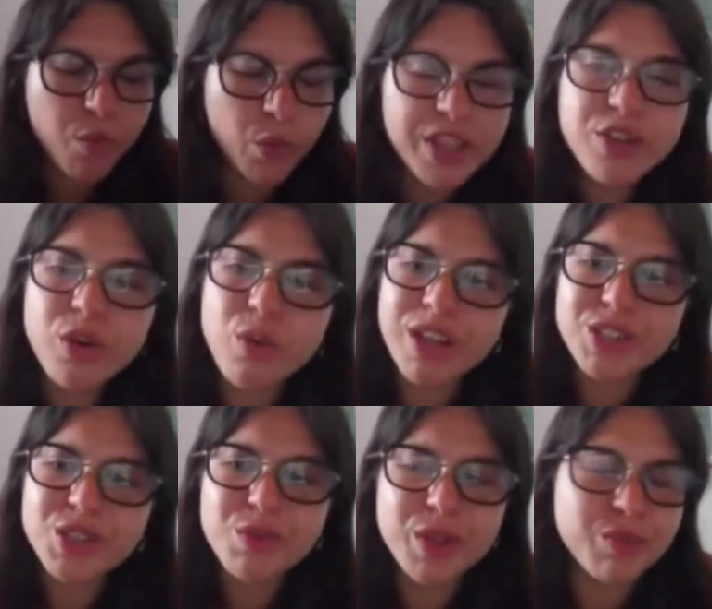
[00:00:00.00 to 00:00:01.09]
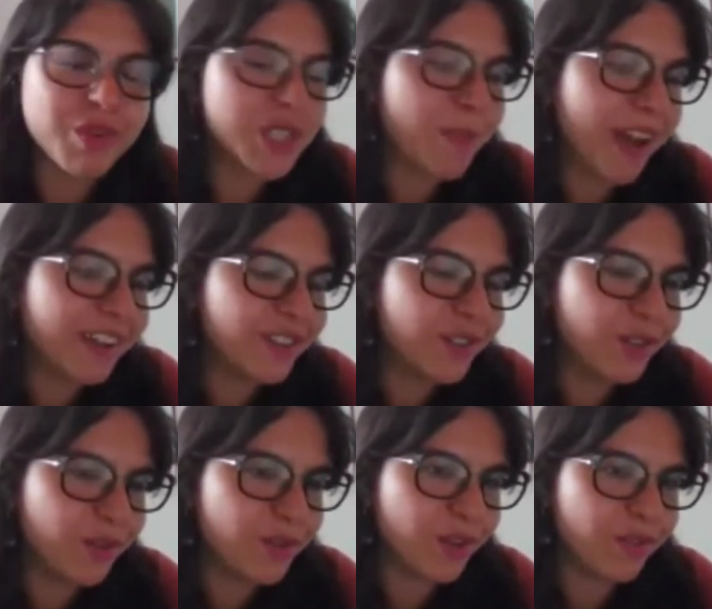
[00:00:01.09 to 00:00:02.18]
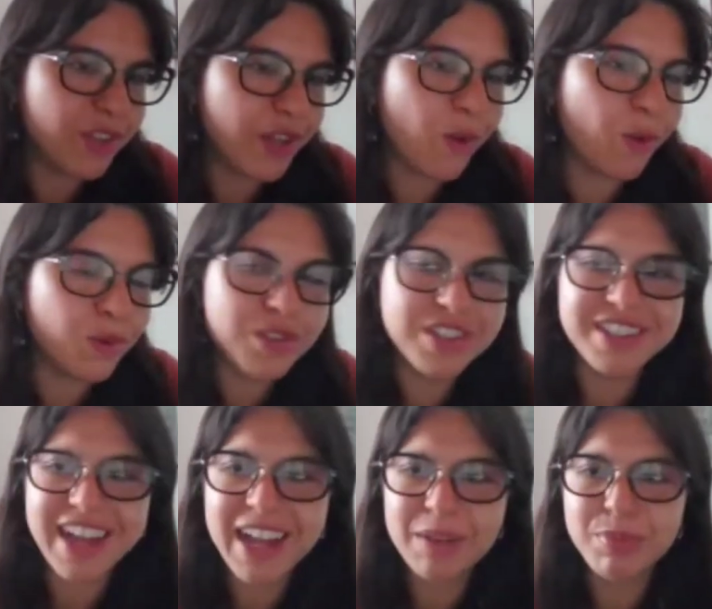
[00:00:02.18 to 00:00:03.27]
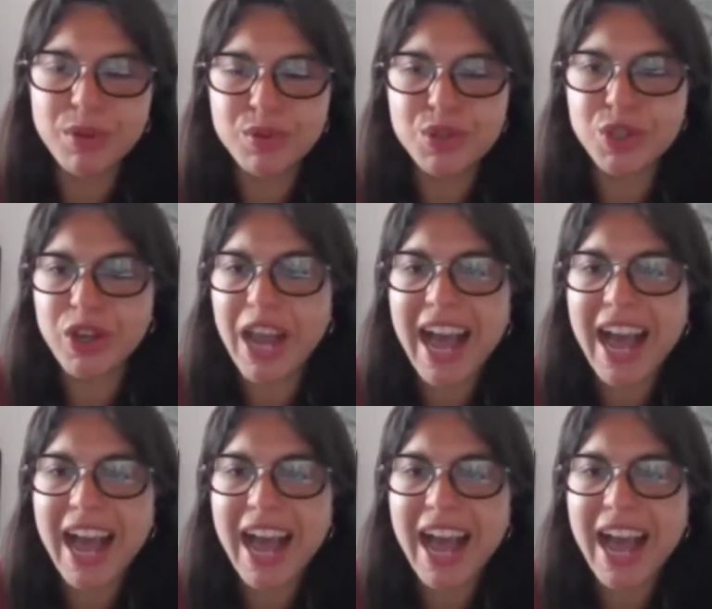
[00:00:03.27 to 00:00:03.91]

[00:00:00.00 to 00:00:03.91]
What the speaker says: With your question with respect to sort of the old style pollution,